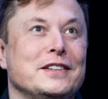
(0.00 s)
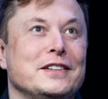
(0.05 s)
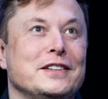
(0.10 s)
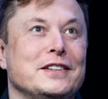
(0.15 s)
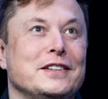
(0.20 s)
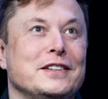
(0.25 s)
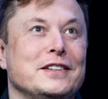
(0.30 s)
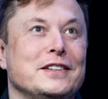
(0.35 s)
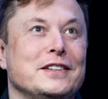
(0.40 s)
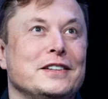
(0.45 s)

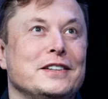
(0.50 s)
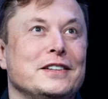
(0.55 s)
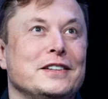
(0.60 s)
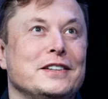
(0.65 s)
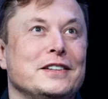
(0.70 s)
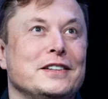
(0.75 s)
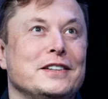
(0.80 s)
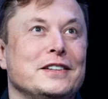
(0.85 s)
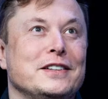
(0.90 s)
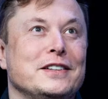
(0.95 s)

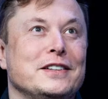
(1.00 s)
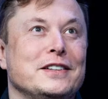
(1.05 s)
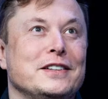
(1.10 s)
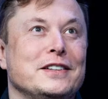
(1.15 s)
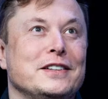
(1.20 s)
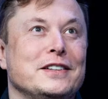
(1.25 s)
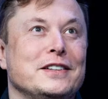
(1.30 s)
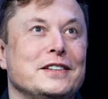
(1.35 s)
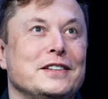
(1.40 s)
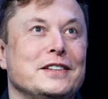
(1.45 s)

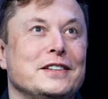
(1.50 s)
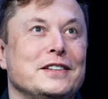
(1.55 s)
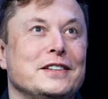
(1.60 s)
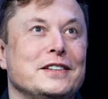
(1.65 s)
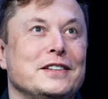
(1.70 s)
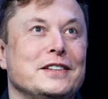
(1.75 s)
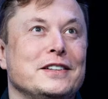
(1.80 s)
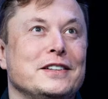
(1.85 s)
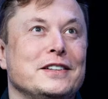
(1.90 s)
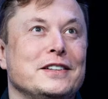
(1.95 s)

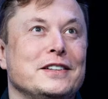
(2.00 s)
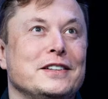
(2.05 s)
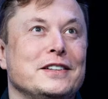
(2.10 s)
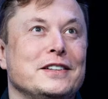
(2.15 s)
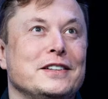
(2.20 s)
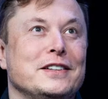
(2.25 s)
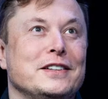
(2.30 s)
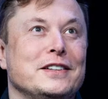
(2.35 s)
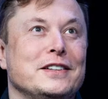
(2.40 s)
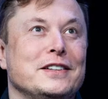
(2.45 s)

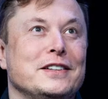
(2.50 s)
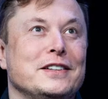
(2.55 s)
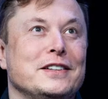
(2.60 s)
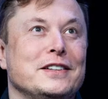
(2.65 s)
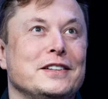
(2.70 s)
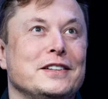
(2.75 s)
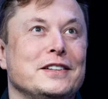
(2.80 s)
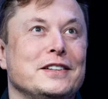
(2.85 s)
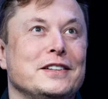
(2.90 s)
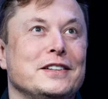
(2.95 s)

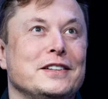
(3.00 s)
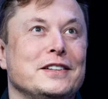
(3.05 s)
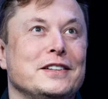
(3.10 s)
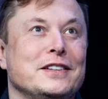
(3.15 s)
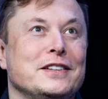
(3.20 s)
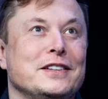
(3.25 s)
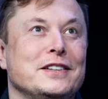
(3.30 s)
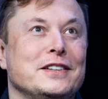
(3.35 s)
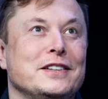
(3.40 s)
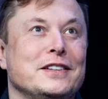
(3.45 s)

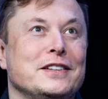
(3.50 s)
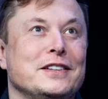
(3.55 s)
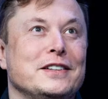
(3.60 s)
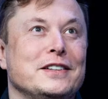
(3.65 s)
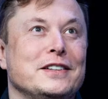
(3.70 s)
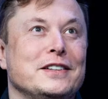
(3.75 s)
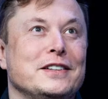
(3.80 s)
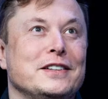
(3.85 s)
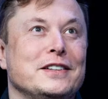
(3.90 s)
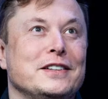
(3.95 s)

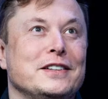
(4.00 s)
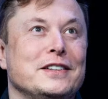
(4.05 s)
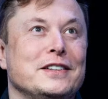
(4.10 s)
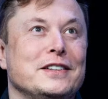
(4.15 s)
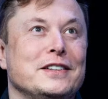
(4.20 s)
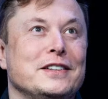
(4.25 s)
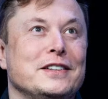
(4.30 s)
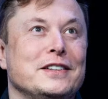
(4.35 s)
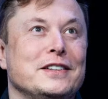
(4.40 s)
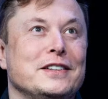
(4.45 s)

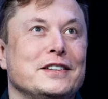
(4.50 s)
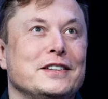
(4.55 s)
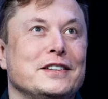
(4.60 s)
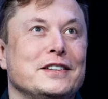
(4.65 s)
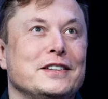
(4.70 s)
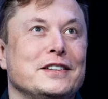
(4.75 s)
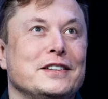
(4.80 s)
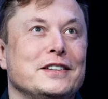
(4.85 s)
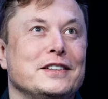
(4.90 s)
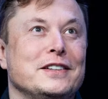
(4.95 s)

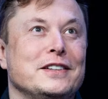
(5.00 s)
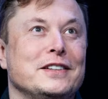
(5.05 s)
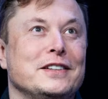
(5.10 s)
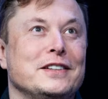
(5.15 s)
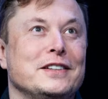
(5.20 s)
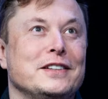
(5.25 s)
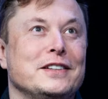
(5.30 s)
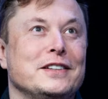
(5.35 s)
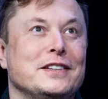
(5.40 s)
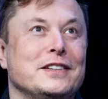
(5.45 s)

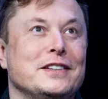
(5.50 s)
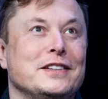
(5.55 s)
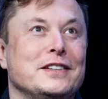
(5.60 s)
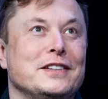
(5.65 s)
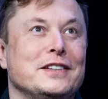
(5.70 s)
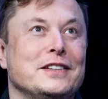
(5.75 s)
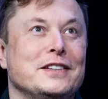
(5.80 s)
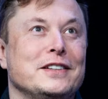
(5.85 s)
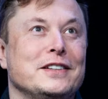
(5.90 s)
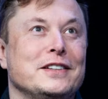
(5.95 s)

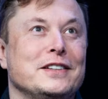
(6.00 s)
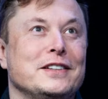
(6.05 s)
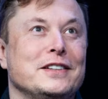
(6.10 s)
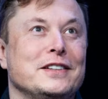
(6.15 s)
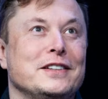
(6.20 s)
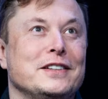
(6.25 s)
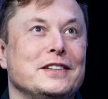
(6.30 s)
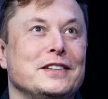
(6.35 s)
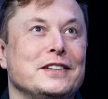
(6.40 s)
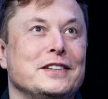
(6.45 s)

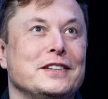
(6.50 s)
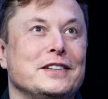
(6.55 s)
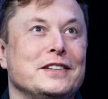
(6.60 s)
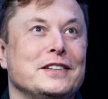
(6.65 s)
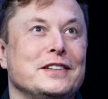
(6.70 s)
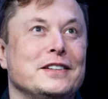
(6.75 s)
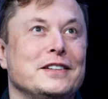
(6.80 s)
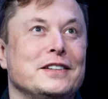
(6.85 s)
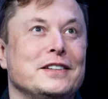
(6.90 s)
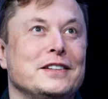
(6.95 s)

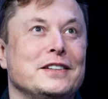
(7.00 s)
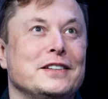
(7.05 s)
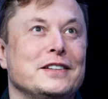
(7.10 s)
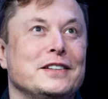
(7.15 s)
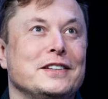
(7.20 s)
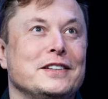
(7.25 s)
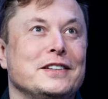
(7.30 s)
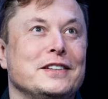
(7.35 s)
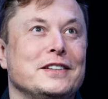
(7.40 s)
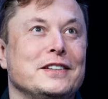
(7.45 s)

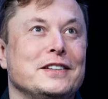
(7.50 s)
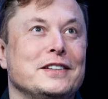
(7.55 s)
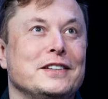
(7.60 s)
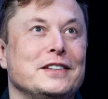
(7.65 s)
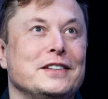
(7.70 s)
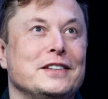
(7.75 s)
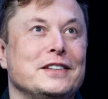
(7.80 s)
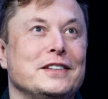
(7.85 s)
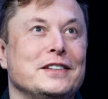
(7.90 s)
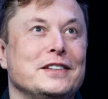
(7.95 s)
This is a still picture; no speech is visible.